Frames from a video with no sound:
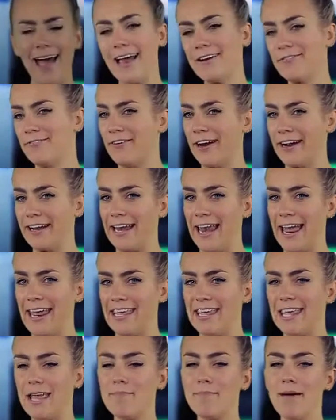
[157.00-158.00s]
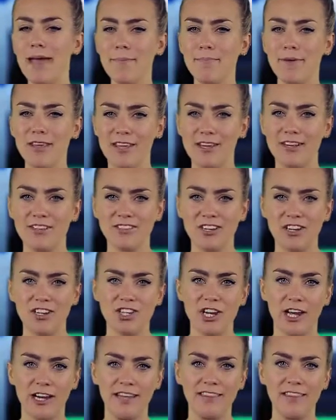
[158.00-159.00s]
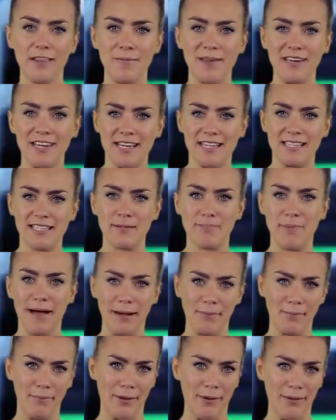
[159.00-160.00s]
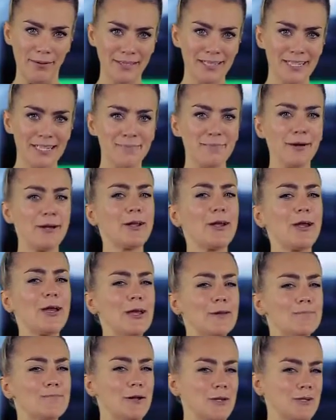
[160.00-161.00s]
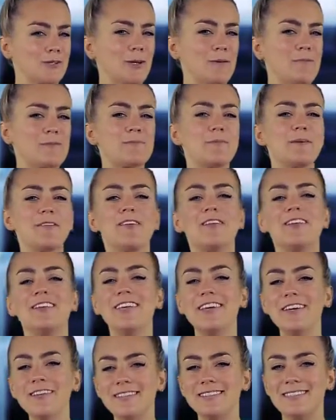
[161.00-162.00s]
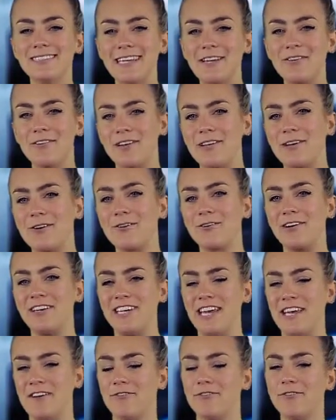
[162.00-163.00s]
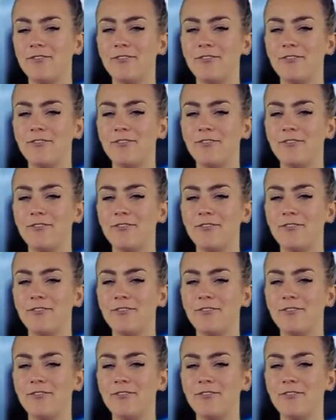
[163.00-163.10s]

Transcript: And finally, you may be used to chucking them in your spag bowl, but could mushrooms be the new secret ingredient